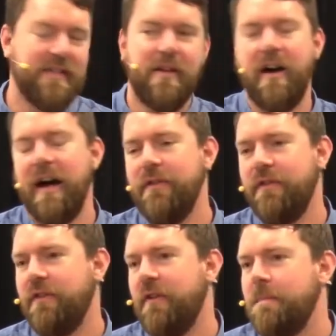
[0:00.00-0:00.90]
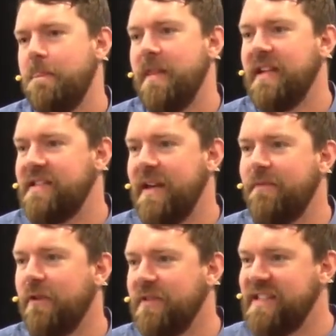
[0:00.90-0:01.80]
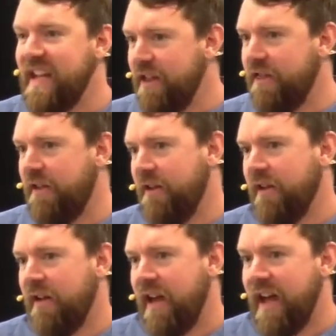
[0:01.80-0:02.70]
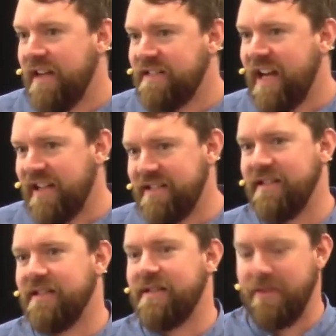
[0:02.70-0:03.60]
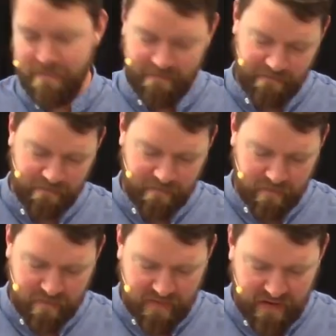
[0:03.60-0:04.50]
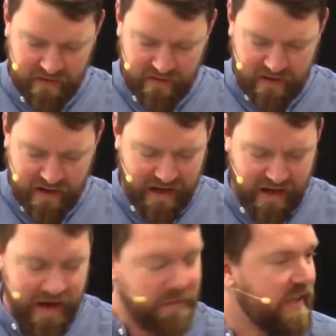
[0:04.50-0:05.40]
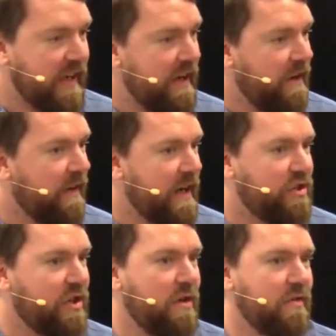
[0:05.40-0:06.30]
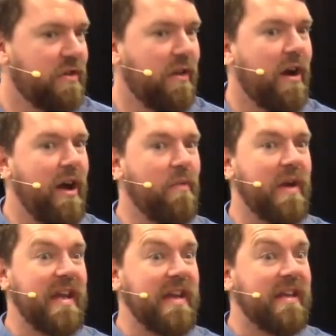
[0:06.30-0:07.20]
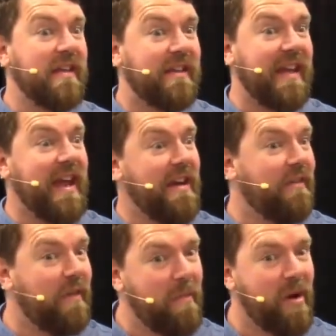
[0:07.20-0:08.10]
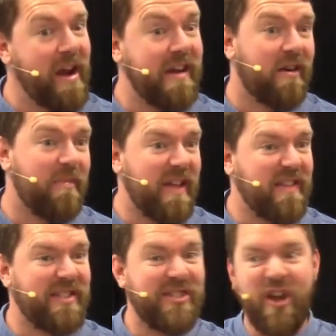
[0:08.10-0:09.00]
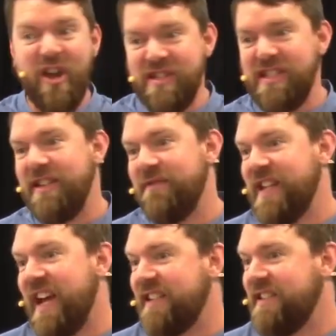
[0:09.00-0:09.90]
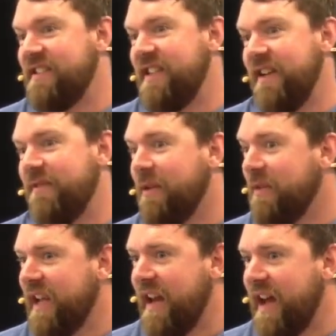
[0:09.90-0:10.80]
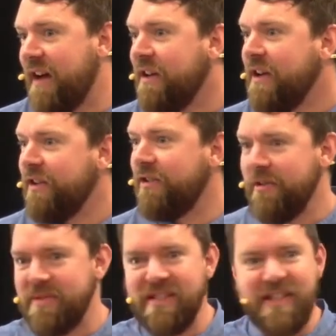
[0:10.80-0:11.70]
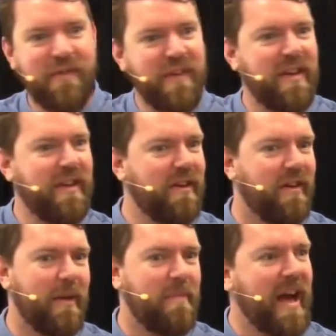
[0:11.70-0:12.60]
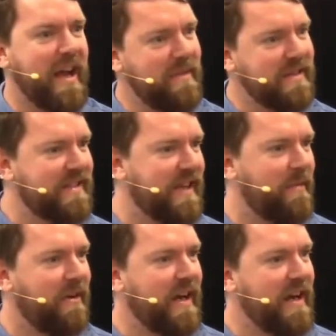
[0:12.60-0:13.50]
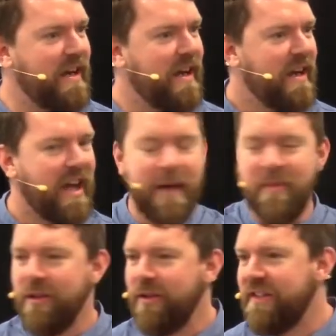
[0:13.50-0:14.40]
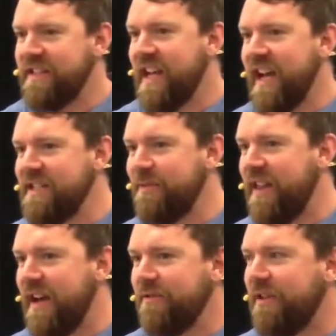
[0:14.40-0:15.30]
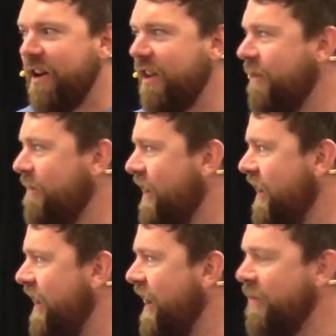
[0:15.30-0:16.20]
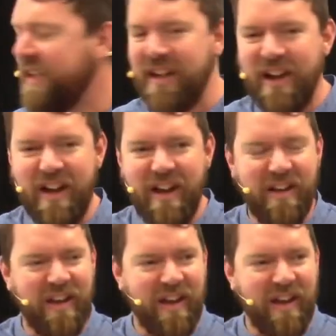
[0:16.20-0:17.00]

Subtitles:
life except for death and taxes. Every year around June or July, we get a reminder about the certainty of taxes, don't we? We get our group certificate or our payment summary, and we look at the tax withheld column, and we go,